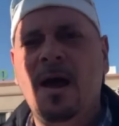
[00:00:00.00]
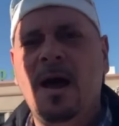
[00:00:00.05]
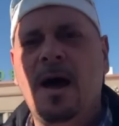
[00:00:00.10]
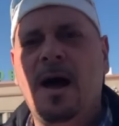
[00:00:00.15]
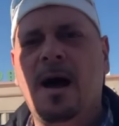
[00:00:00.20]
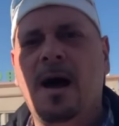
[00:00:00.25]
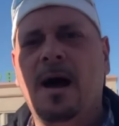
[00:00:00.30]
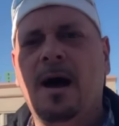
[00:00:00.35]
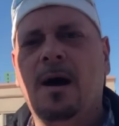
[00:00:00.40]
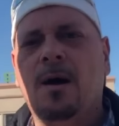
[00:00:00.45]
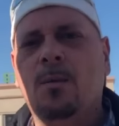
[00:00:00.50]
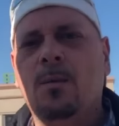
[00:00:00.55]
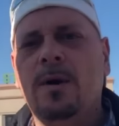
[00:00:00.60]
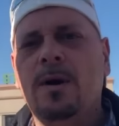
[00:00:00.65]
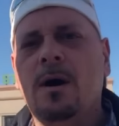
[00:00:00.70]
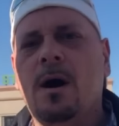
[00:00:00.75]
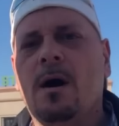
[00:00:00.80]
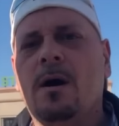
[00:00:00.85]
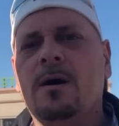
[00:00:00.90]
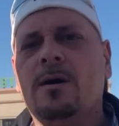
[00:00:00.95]
We
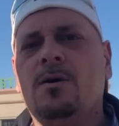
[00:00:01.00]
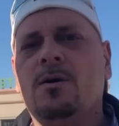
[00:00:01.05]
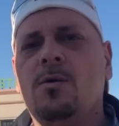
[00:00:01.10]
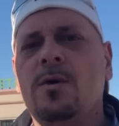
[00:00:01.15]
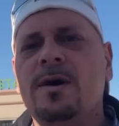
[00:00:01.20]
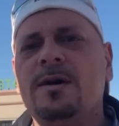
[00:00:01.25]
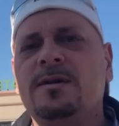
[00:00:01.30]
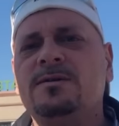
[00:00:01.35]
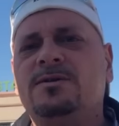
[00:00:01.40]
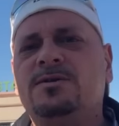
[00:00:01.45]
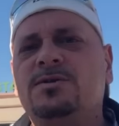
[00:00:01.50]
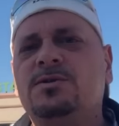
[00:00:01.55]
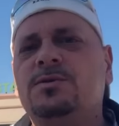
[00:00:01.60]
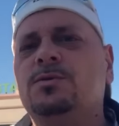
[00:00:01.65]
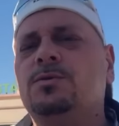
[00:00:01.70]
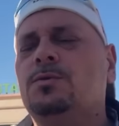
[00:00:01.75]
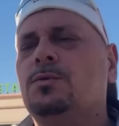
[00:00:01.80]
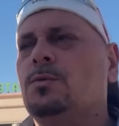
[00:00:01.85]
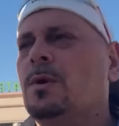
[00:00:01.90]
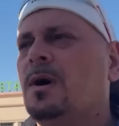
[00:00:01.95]
are going
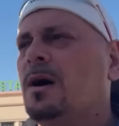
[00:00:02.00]
to